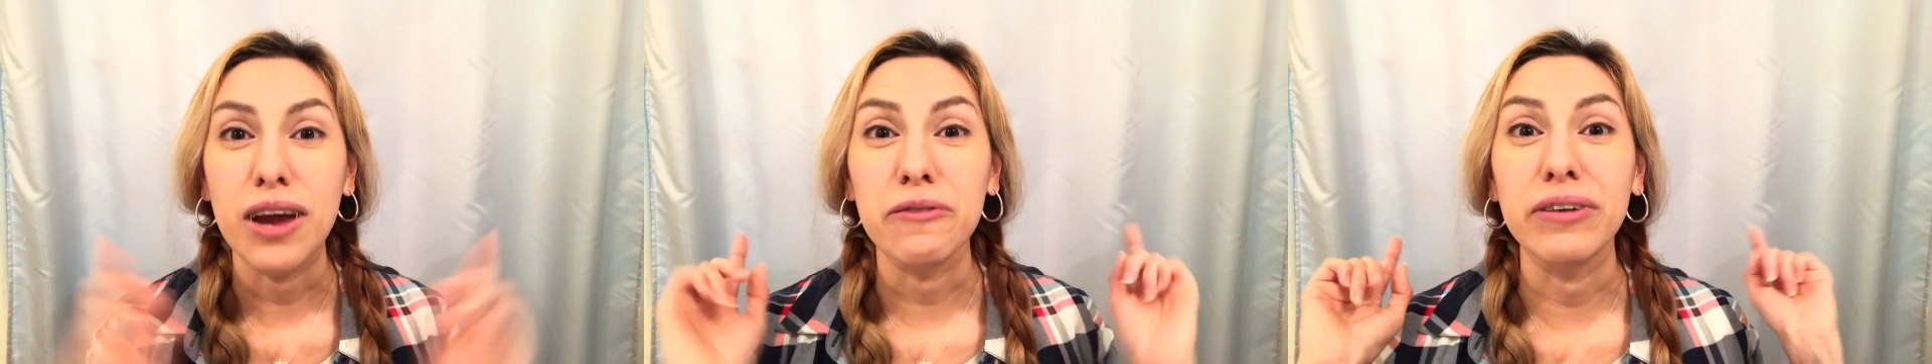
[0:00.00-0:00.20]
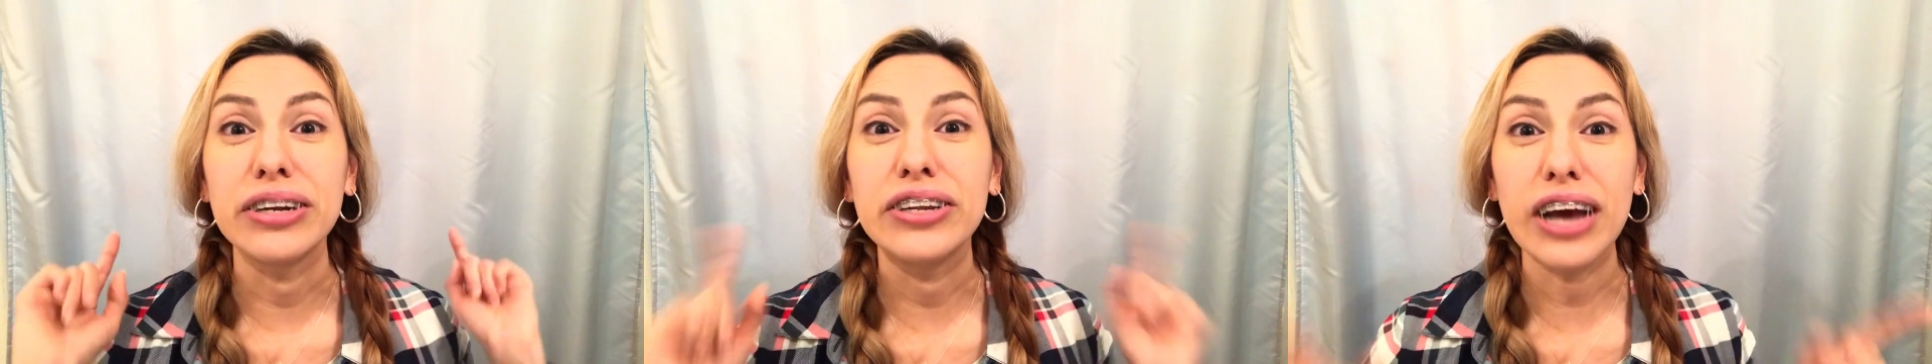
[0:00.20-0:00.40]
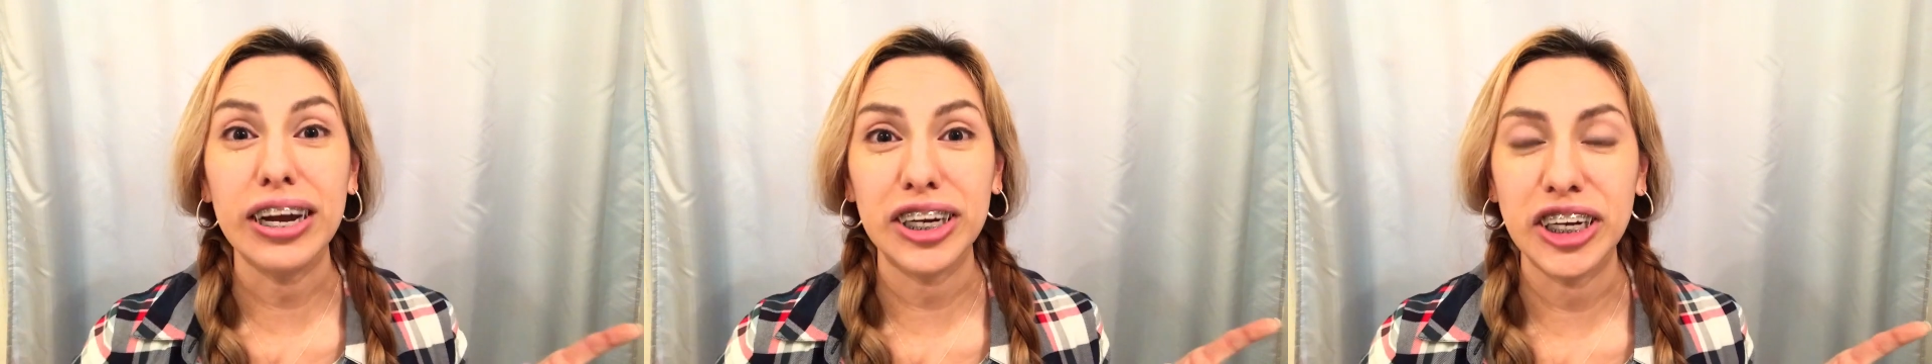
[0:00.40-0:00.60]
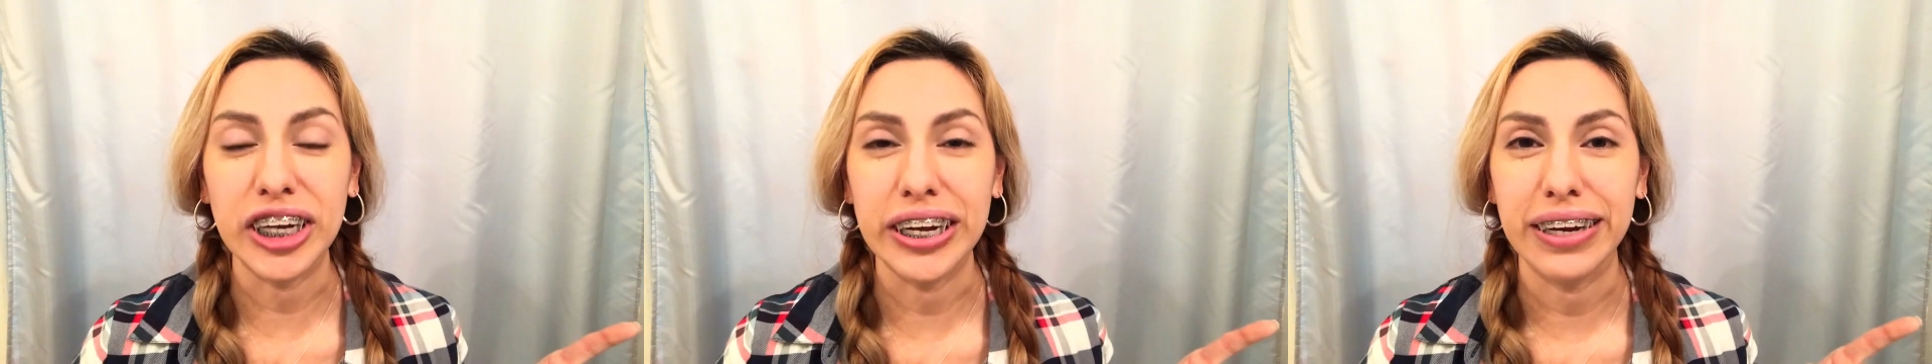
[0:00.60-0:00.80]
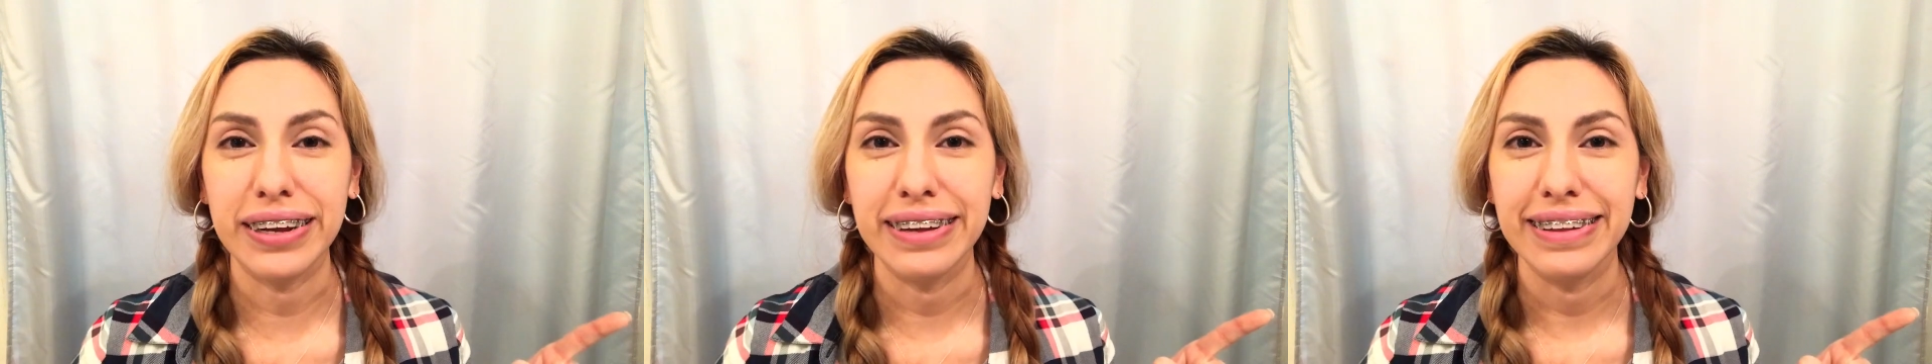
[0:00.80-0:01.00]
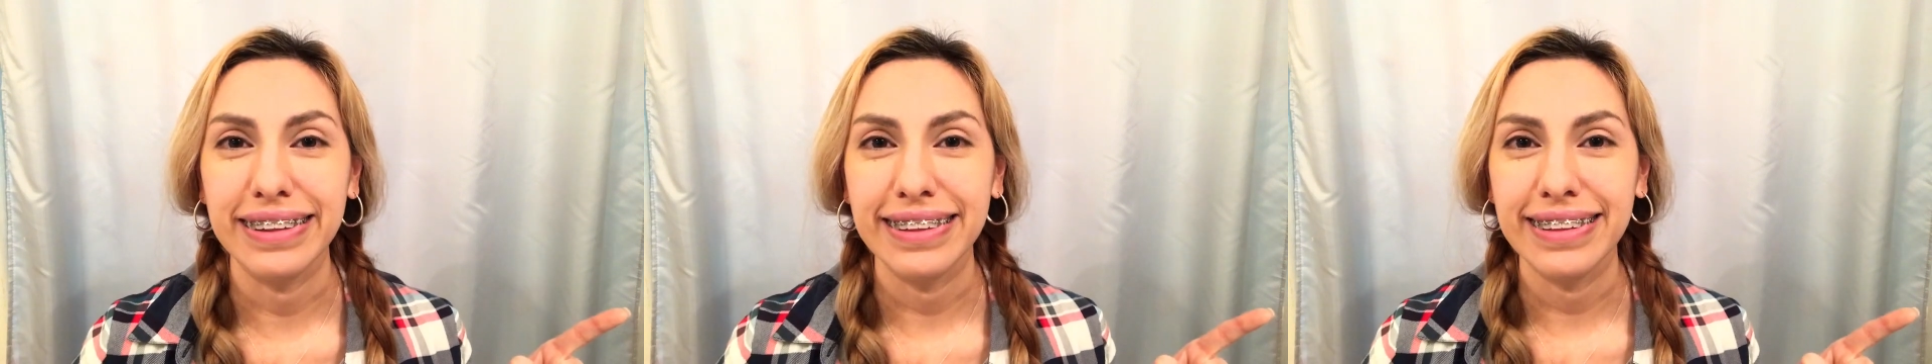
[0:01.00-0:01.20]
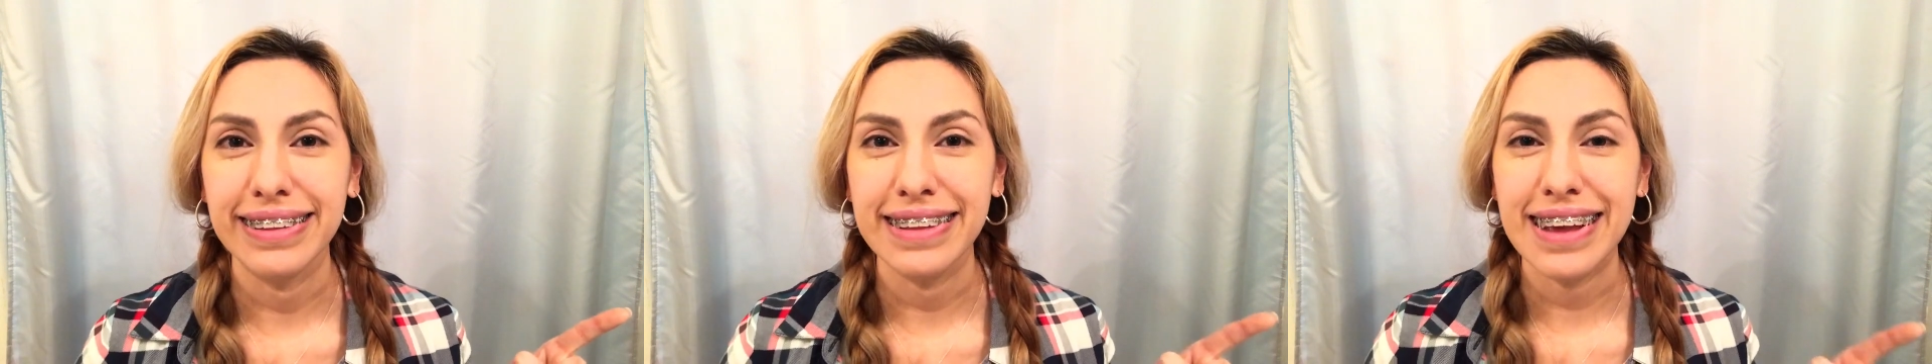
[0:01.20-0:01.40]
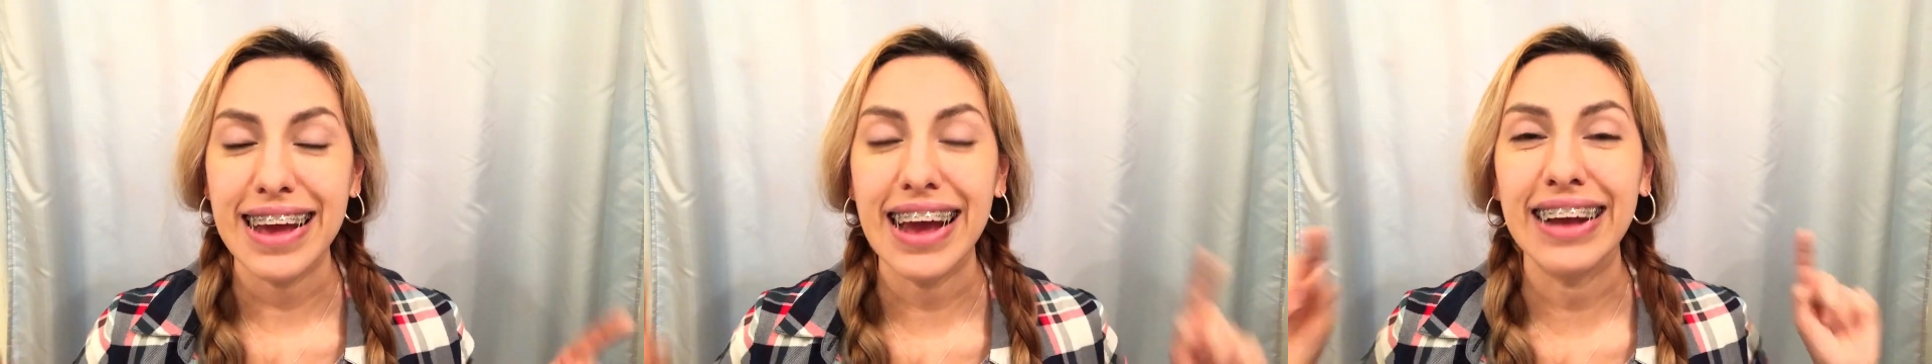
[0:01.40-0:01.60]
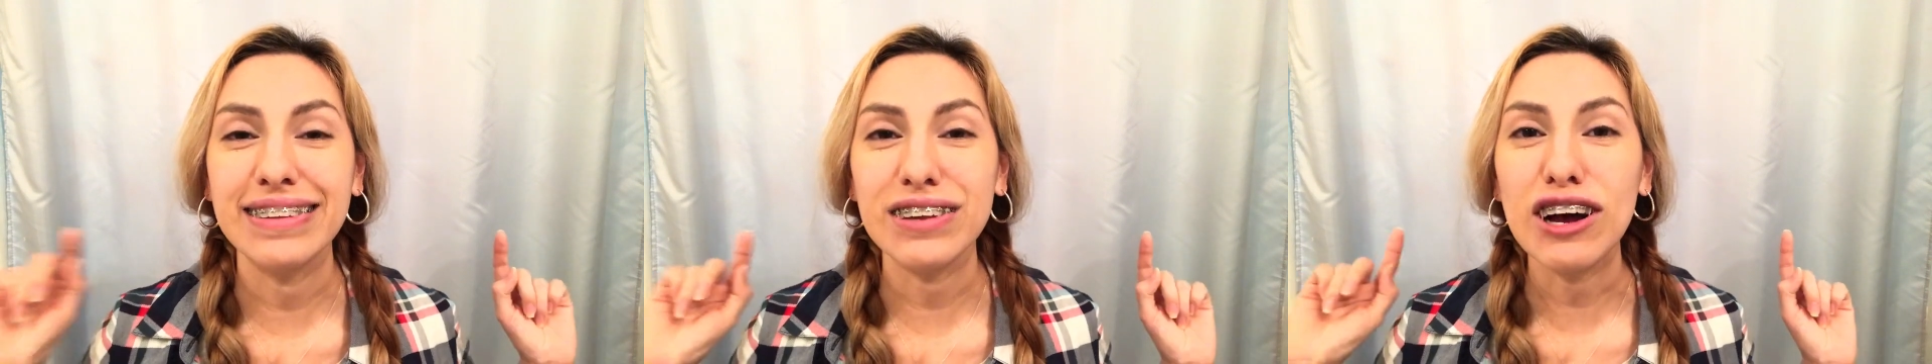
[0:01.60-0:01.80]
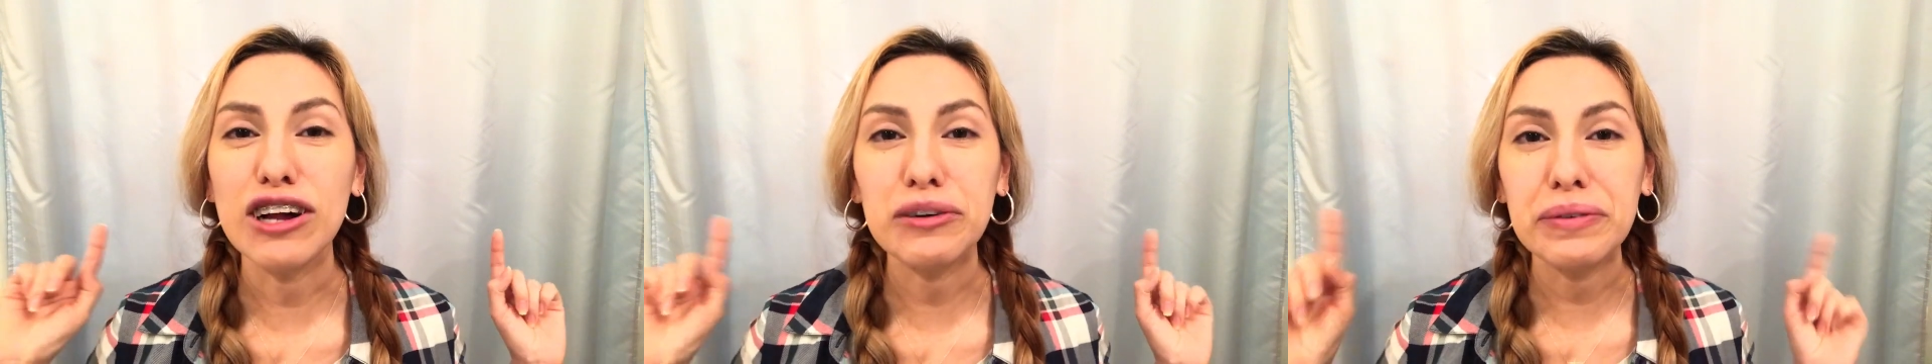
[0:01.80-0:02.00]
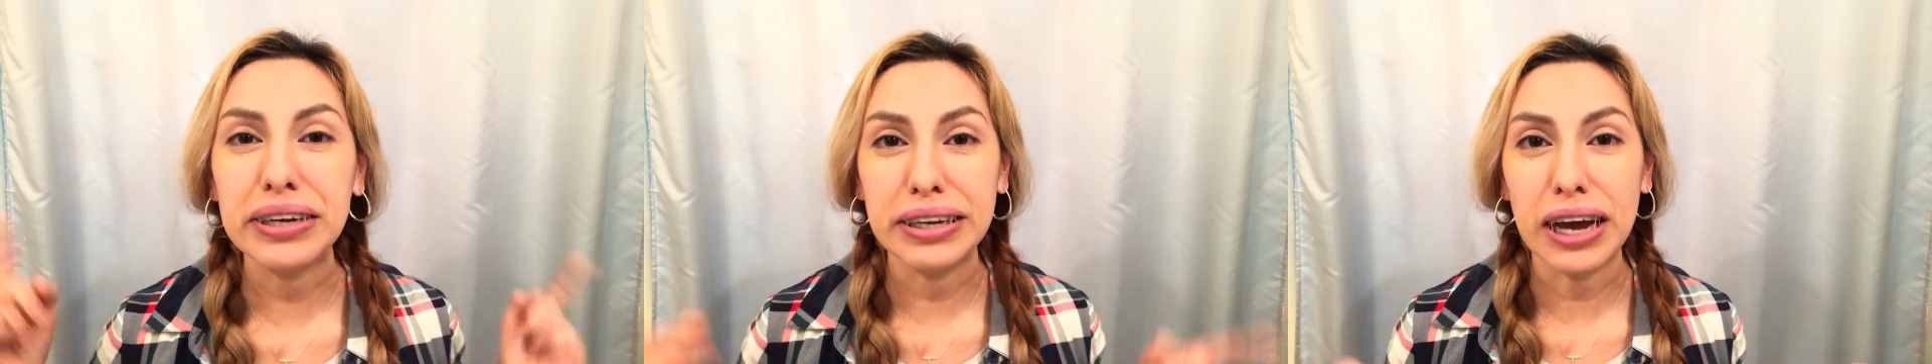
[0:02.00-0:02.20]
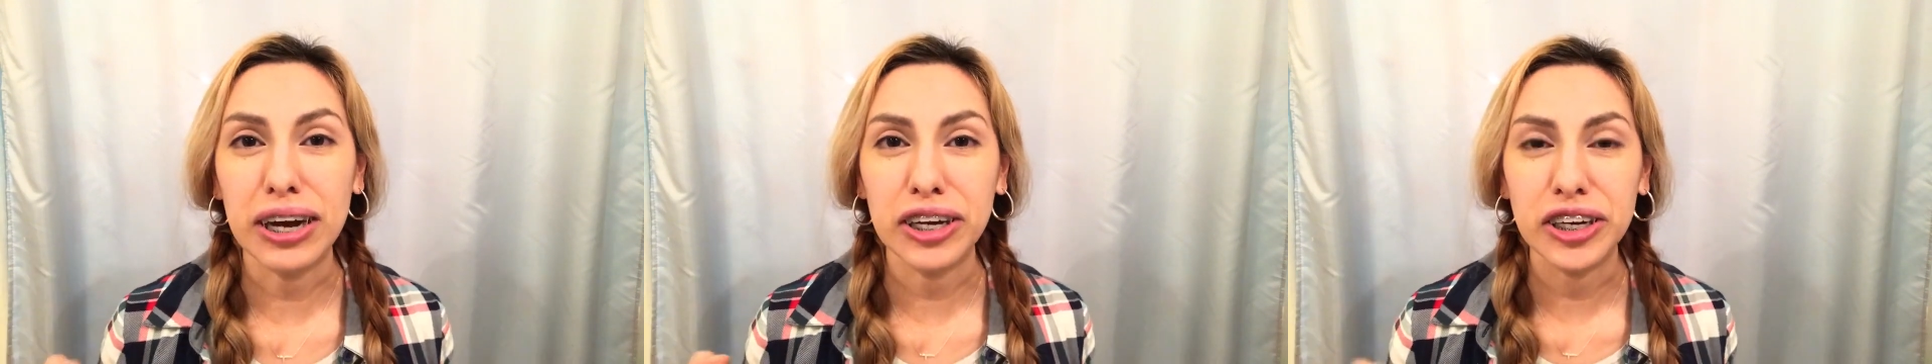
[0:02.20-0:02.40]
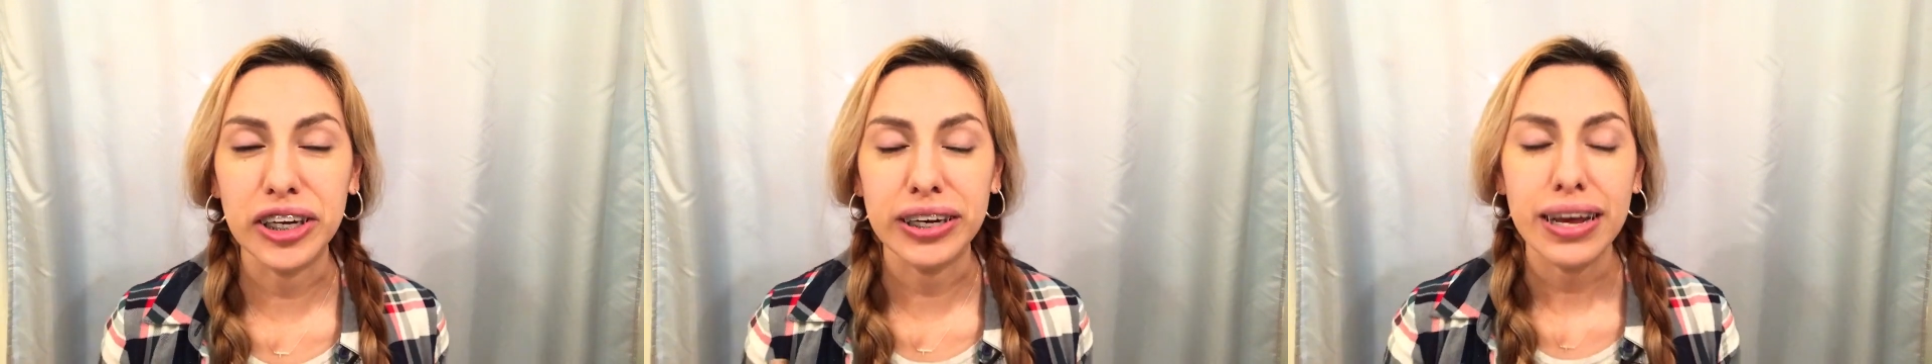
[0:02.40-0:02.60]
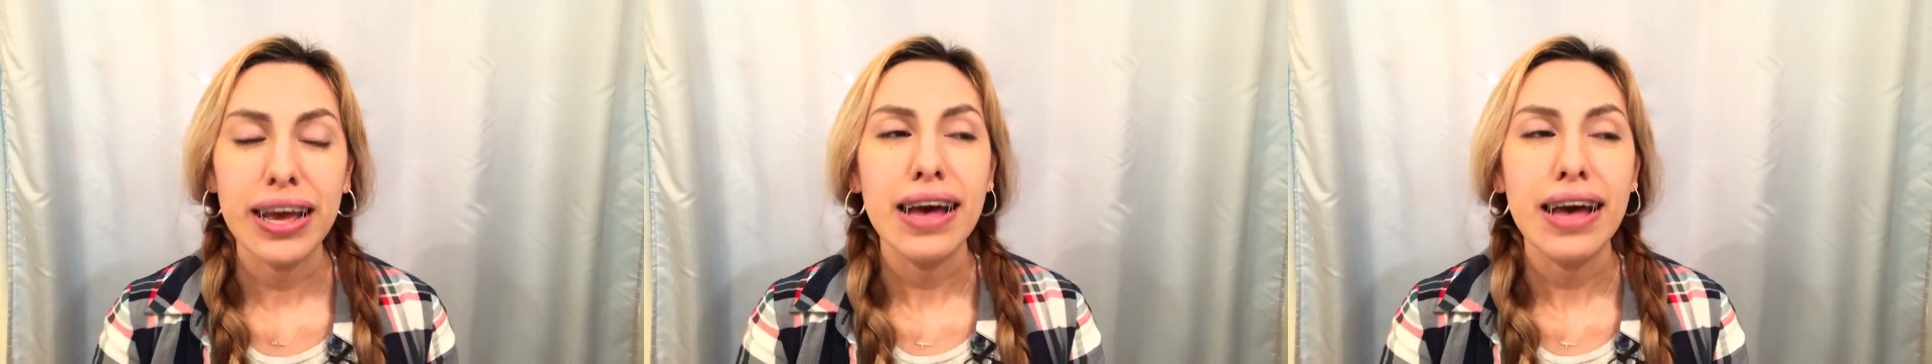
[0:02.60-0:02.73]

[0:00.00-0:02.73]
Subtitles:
Reduction. It's called reduction.